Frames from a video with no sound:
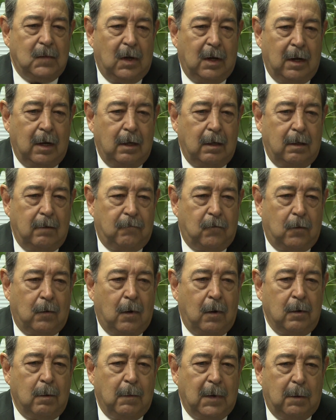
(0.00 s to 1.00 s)
and for
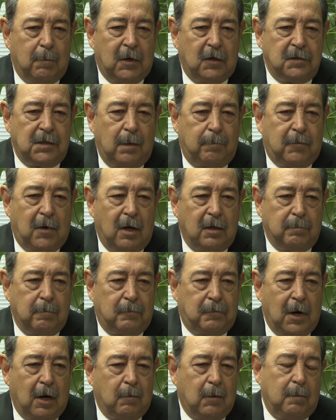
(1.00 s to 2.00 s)
all the members that
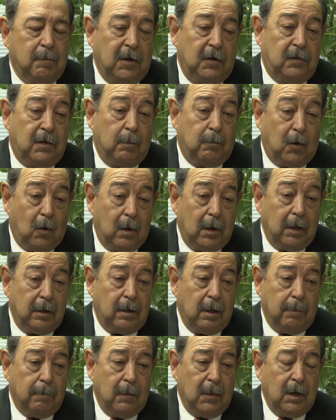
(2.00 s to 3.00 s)
probably
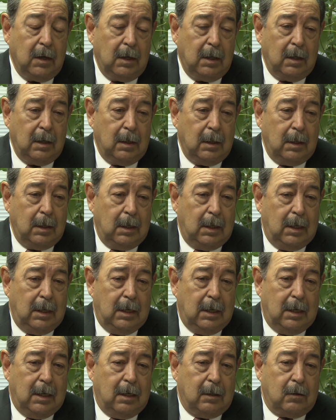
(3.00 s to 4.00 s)
supported him,
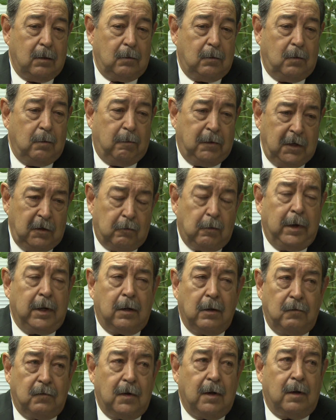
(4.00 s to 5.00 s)
please
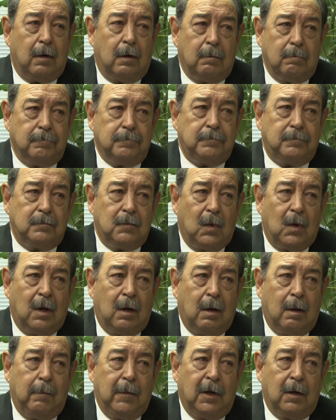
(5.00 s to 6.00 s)
reconsider
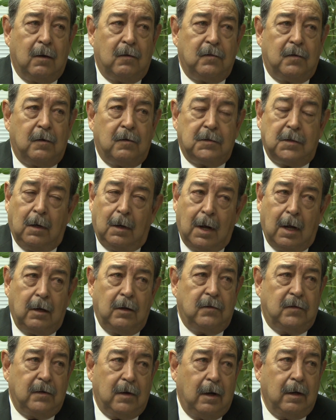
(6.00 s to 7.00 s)
uh, because there's a lot
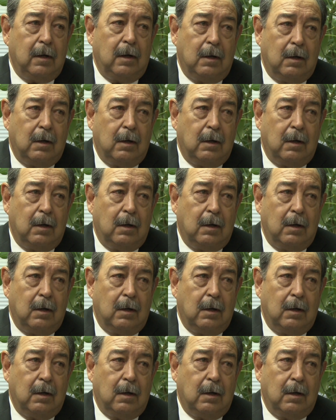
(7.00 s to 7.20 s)
at stake